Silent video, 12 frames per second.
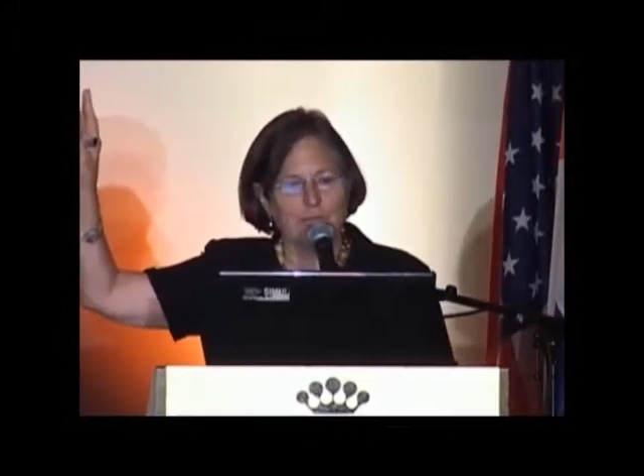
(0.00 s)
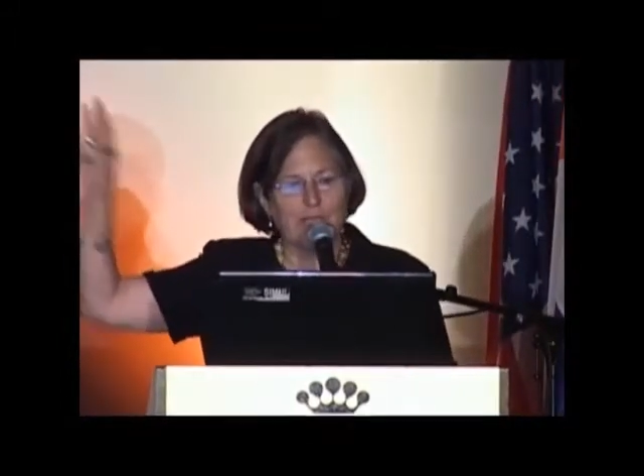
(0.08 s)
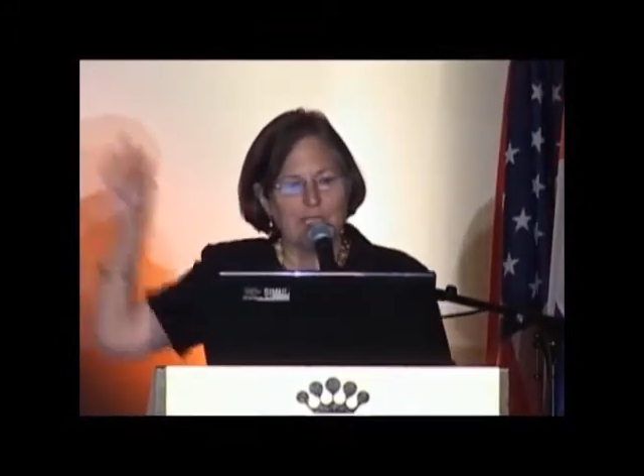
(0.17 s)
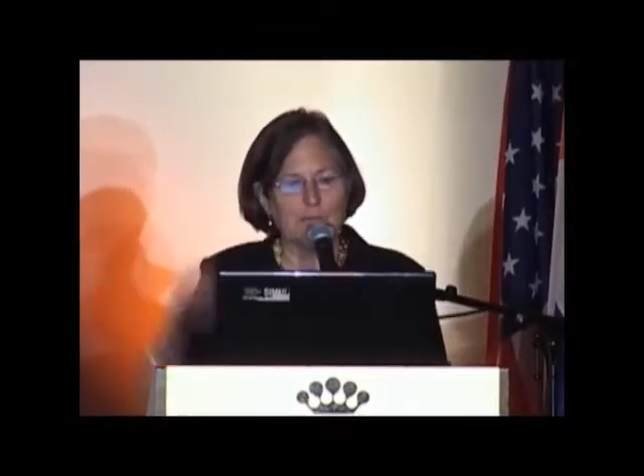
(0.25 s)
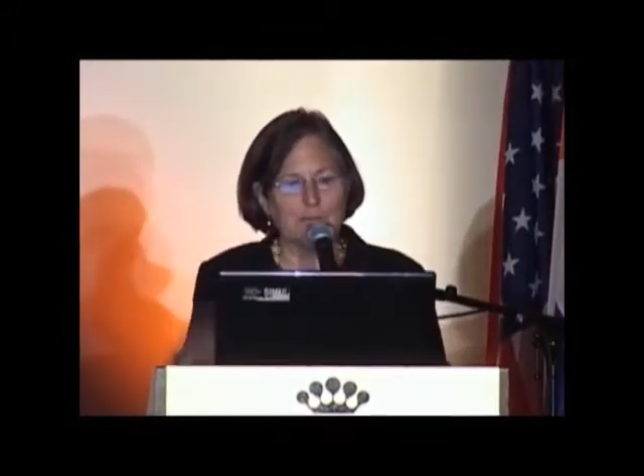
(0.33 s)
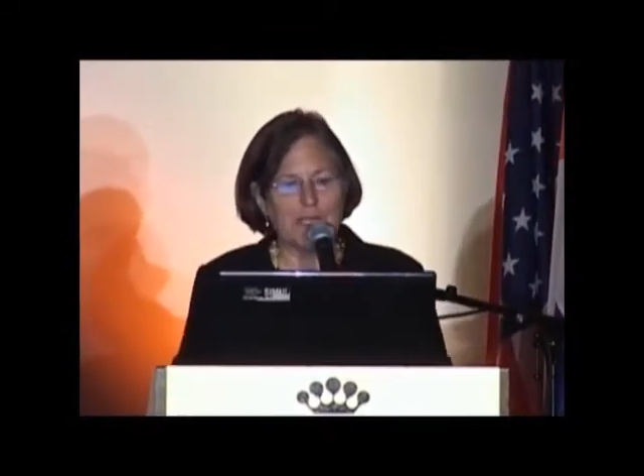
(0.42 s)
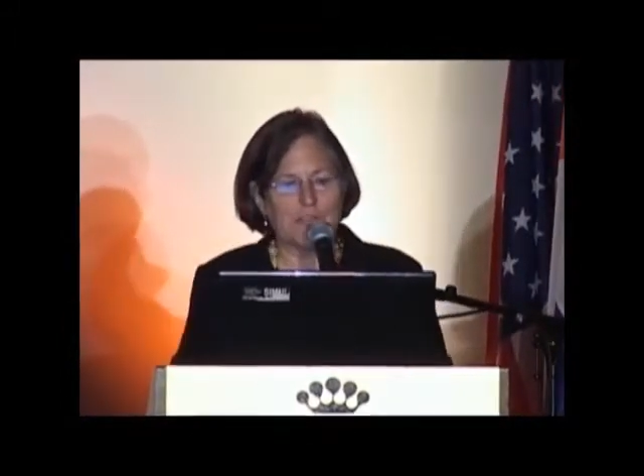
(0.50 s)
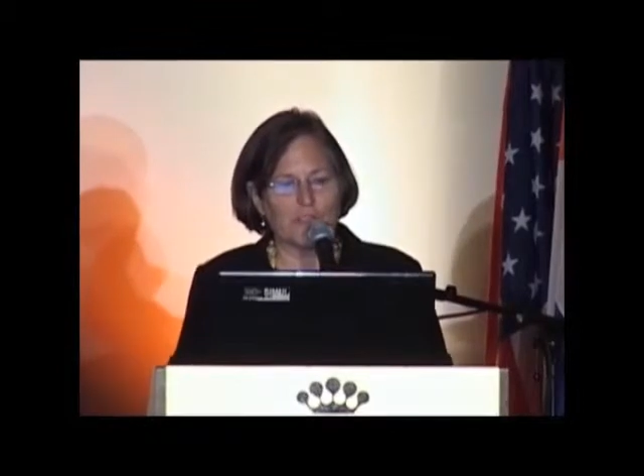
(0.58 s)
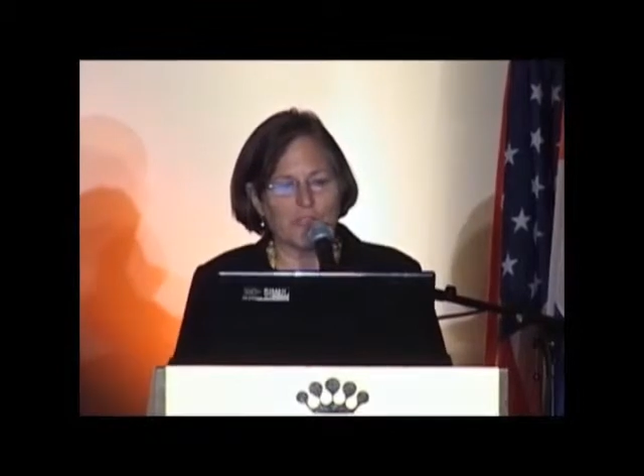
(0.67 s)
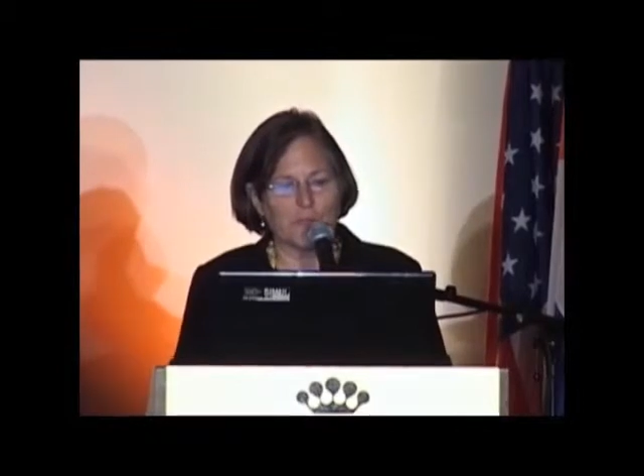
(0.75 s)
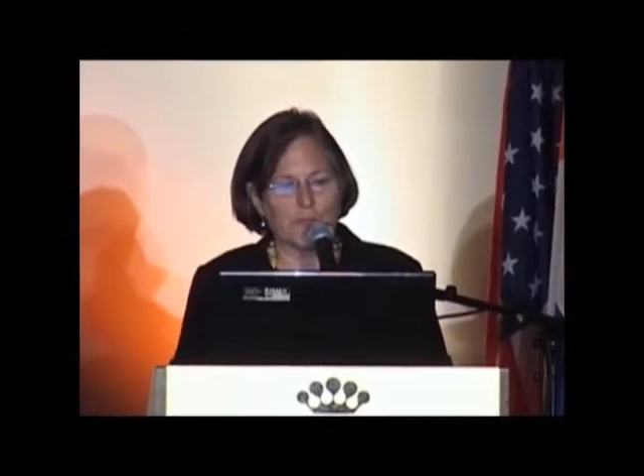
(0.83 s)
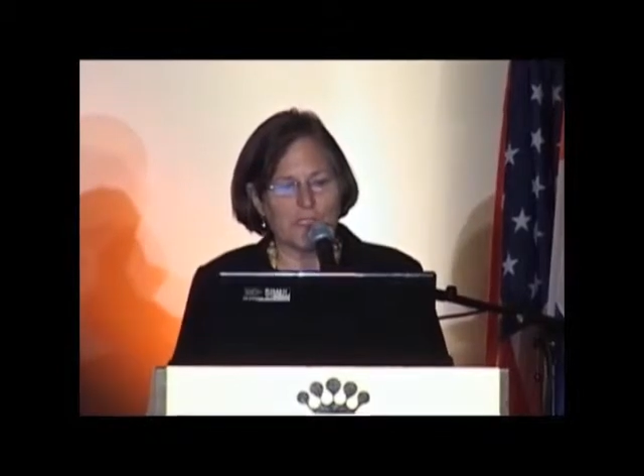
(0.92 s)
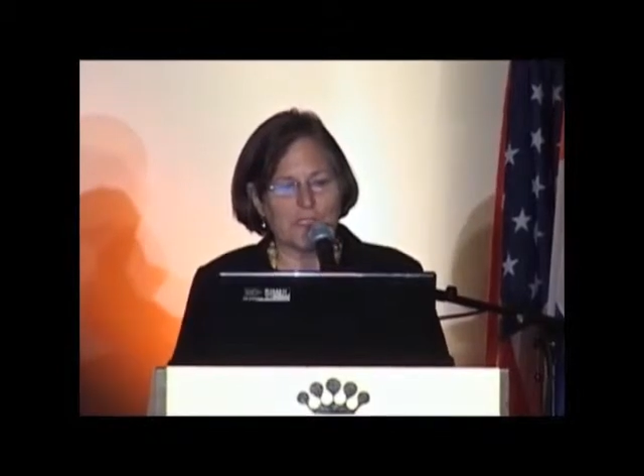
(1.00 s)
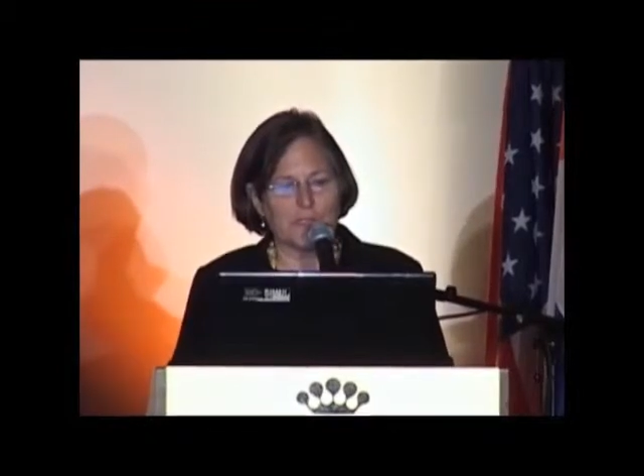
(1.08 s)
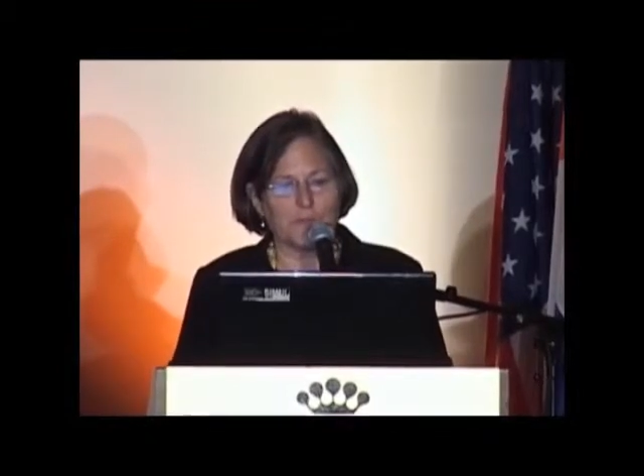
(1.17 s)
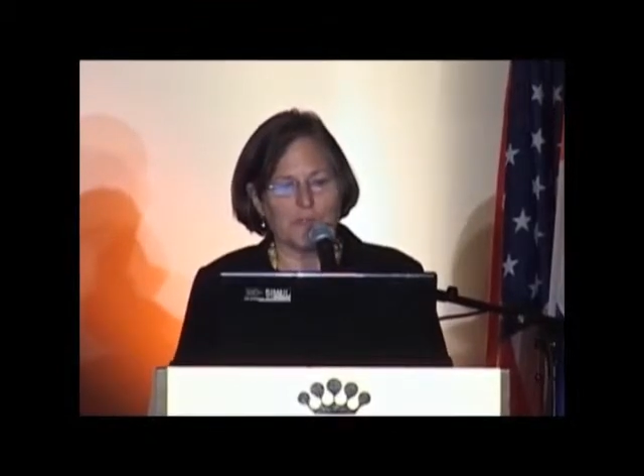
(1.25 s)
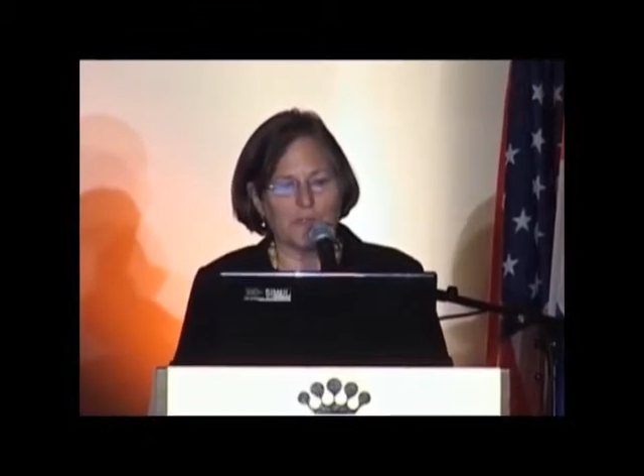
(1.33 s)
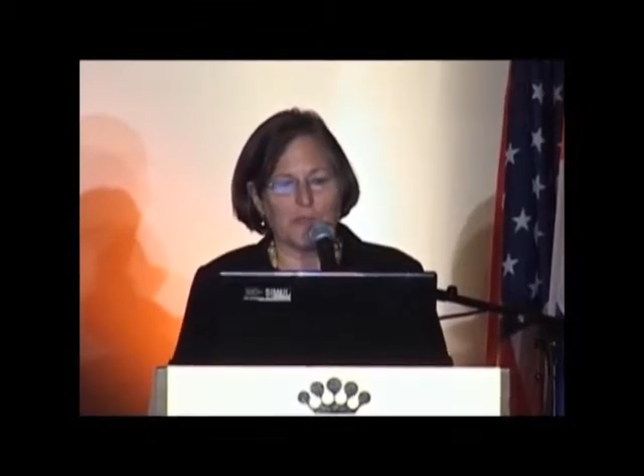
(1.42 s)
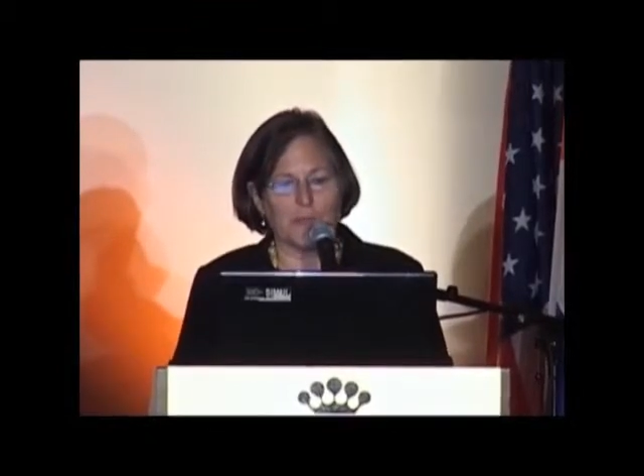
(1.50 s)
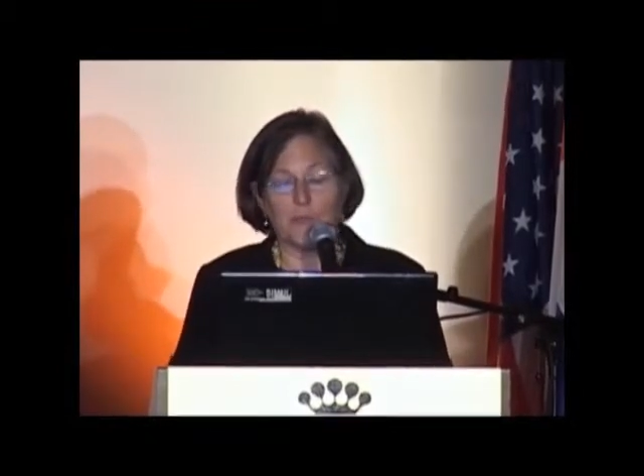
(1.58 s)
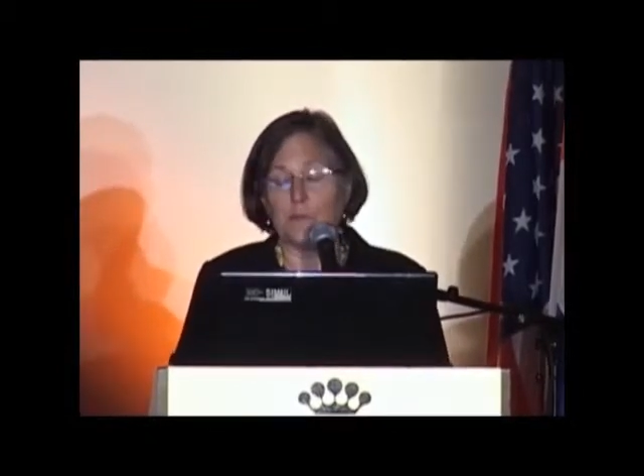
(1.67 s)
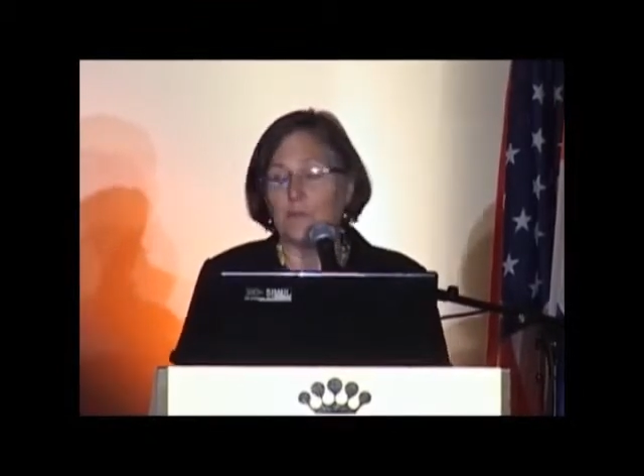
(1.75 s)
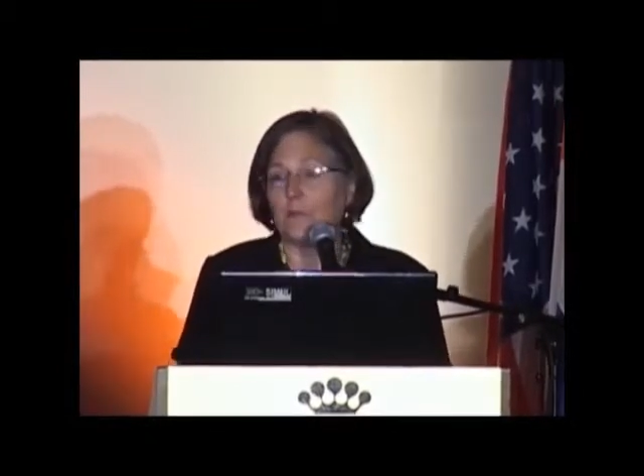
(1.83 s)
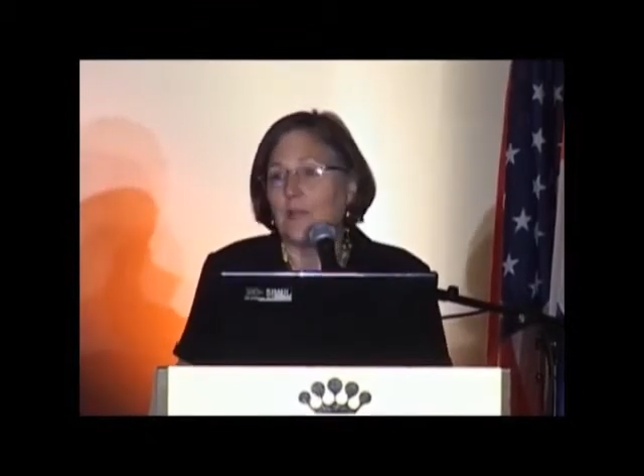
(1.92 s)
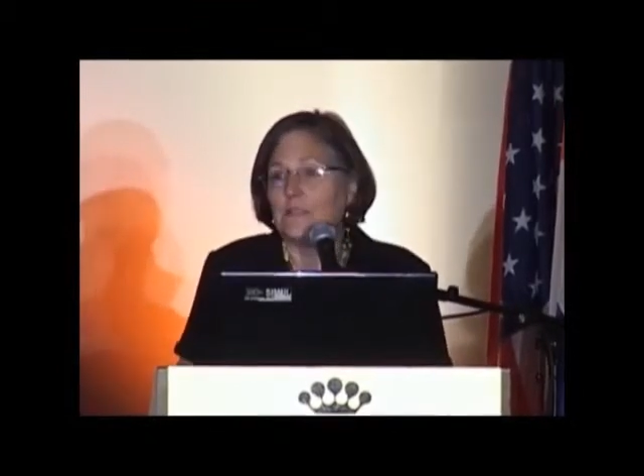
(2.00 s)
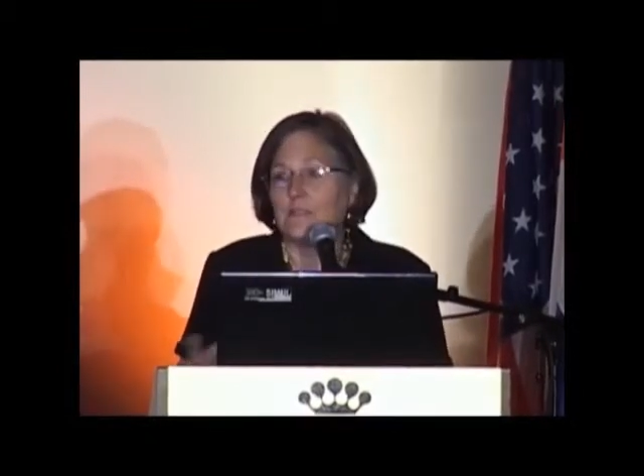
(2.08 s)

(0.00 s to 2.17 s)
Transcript: It's based on the principle that people like